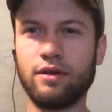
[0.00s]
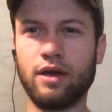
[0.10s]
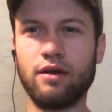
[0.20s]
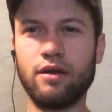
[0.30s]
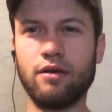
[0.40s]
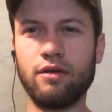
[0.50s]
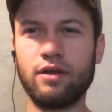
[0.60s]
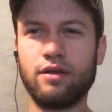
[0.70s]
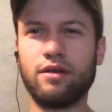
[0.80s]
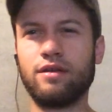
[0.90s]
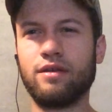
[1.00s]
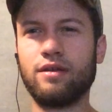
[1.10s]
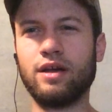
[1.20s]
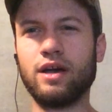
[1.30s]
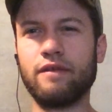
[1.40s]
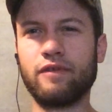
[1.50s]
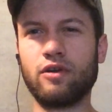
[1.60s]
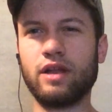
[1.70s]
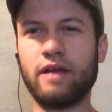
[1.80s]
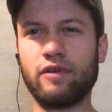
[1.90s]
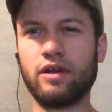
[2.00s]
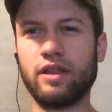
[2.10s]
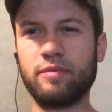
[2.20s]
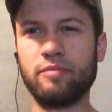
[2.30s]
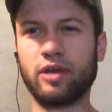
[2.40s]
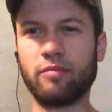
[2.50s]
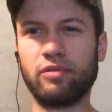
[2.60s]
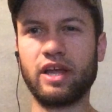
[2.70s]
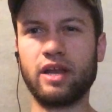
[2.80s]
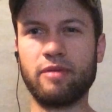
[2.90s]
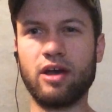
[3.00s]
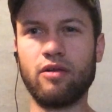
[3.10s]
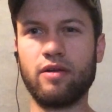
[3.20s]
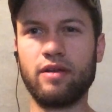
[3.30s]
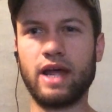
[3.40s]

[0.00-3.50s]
I don't know. I've heard other people complain about